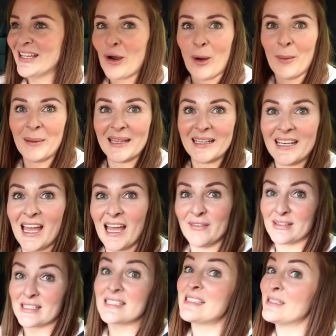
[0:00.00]
he got a bit
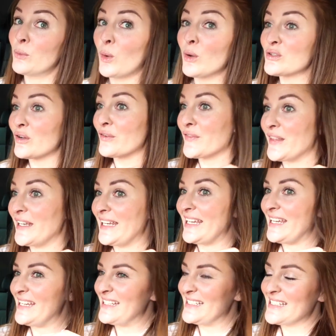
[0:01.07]
nervous because he was off the
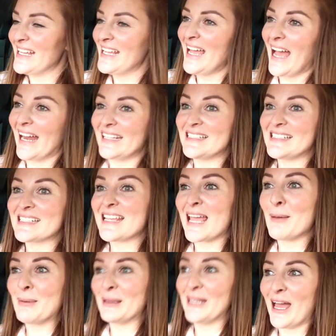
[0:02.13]
lead and he did
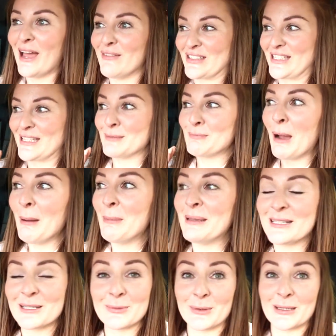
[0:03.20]
get a bit nervous and this puppy
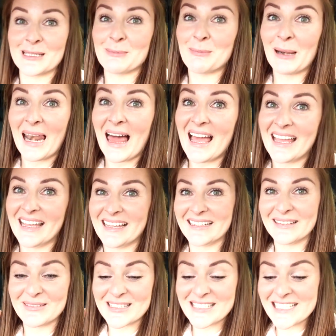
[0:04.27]
just wanted to play and
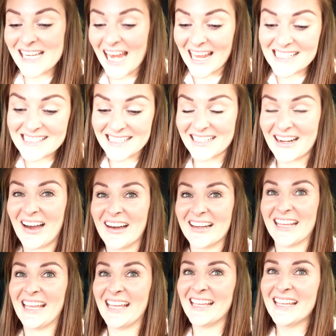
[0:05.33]
he was chasing
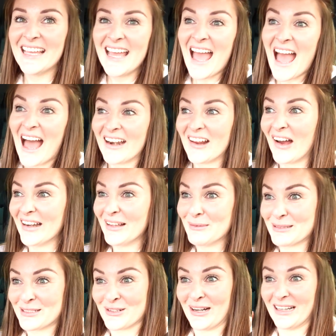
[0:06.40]
Arnie and Arnie
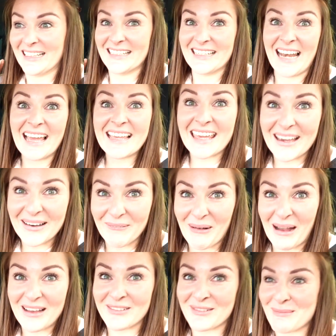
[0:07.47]
was trying to leg it
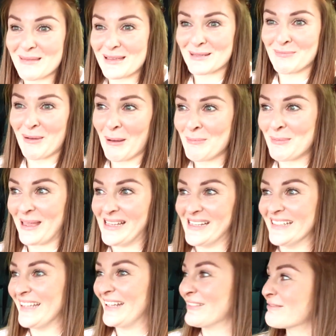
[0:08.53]
away from this puppy
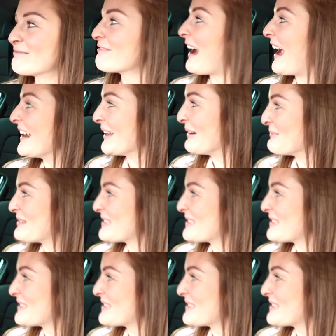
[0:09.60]
and then ran up.